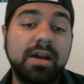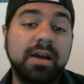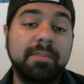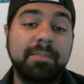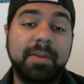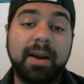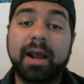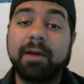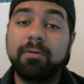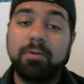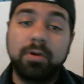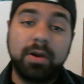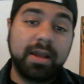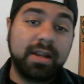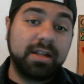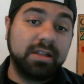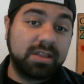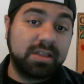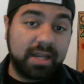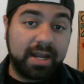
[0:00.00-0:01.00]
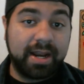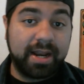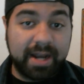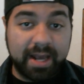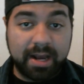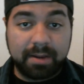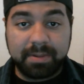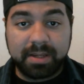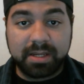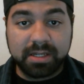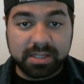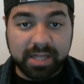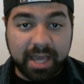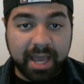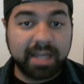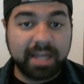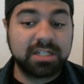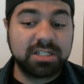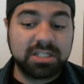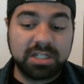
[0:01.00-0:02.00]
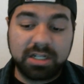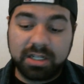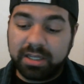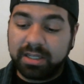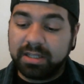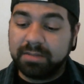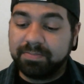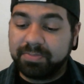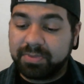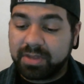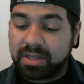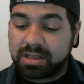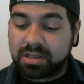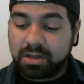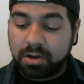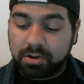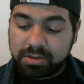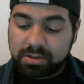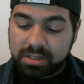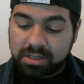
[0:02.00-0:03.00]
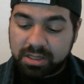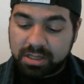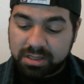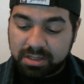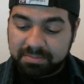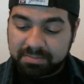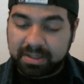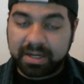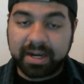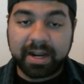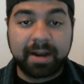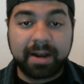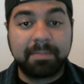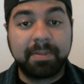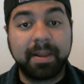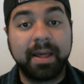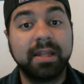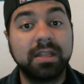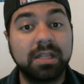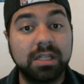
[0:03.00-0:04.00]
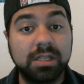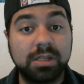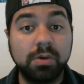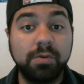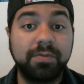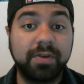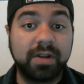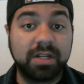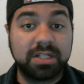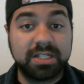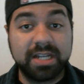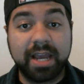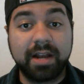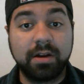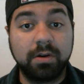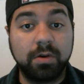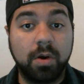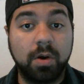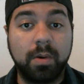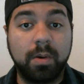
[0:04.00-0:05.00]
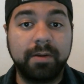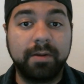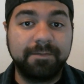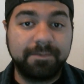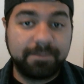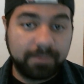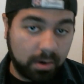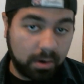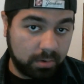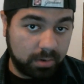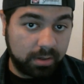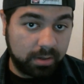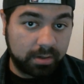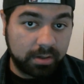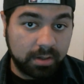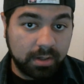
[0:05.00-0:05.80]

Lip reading: But I won't get into that now, because actually, this goes into something that I plan to do for the channel going forward.